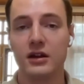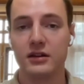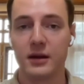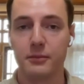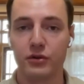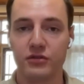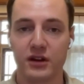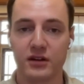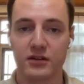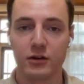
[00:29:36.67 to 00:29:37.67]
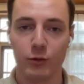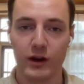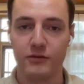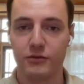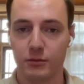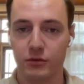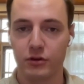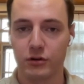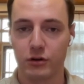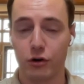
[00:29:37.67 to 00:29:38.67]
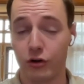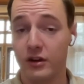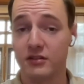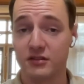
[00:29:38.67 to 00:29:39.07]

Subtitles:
10% away from your earnings,